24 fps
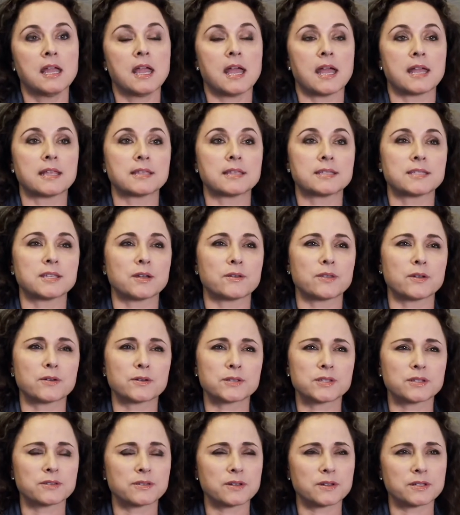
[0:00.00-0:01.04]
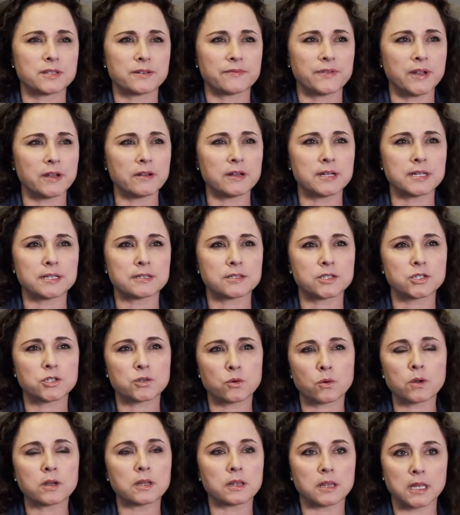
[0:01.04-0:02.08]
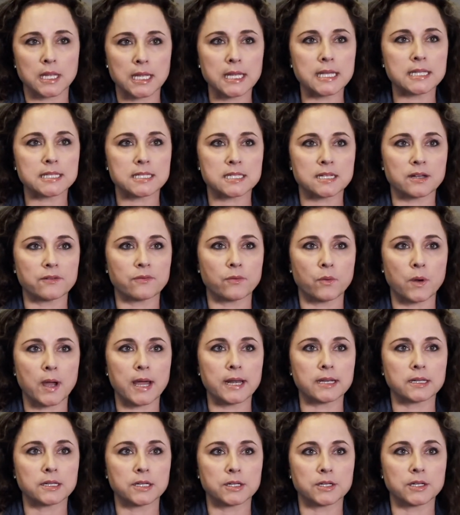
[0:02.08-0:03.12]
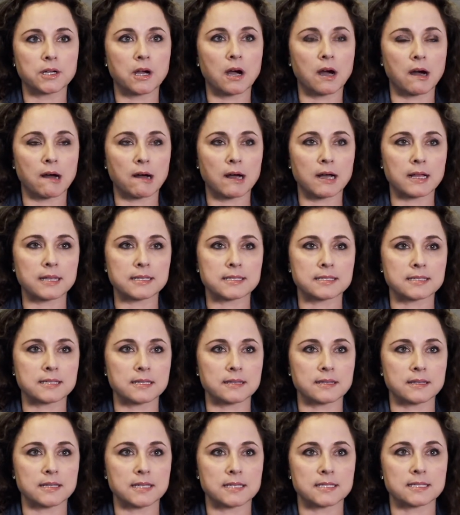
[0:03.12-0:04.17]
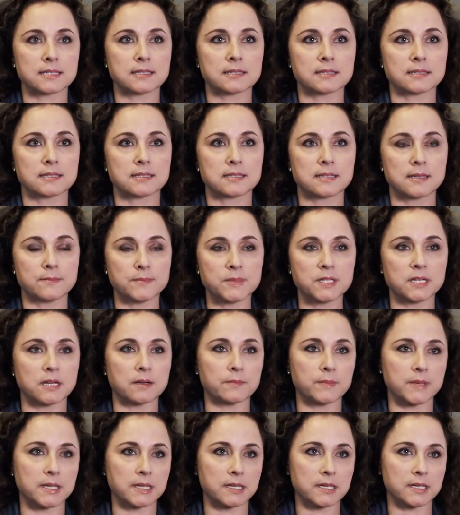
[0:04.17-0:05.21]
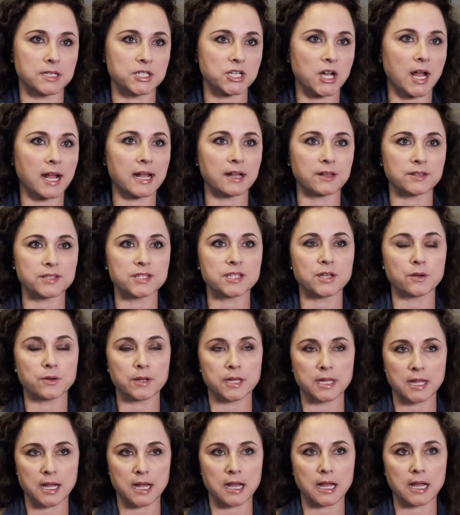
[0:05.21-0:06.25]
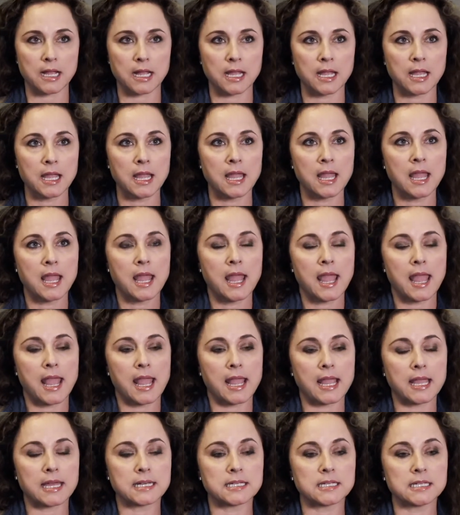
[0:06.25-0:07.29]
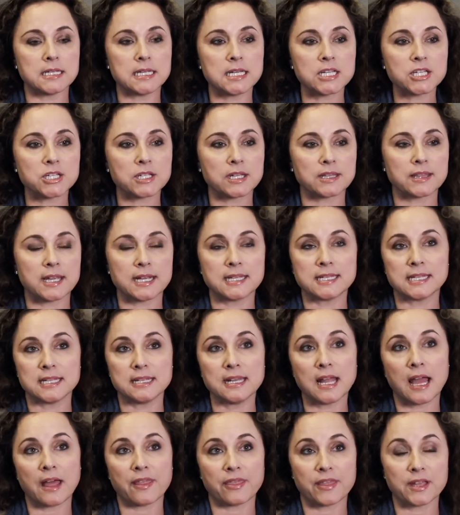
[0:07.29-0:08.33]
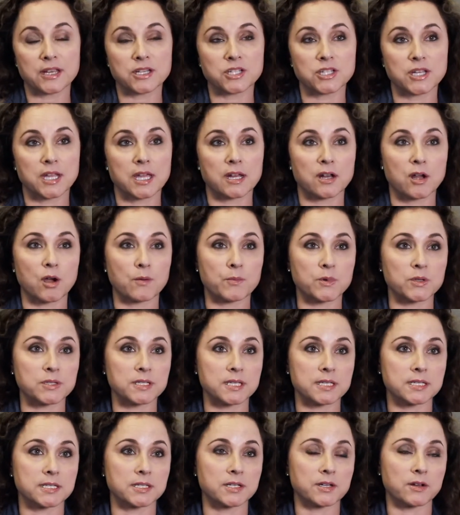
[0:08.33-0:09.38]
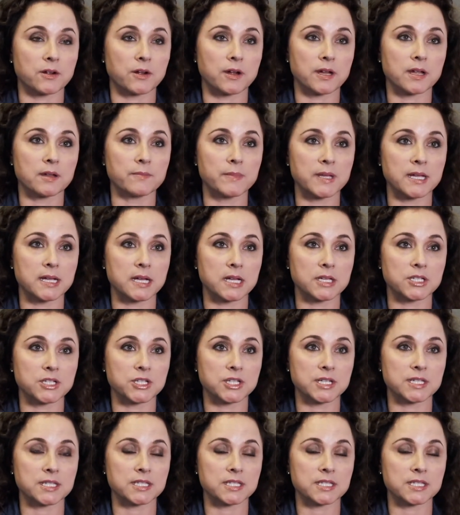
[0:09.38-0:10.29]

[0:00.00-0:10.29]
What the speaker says: And so there's a very short list of what could cause this symptom in a child so young. And initially they did not think she had homocystinuria because she's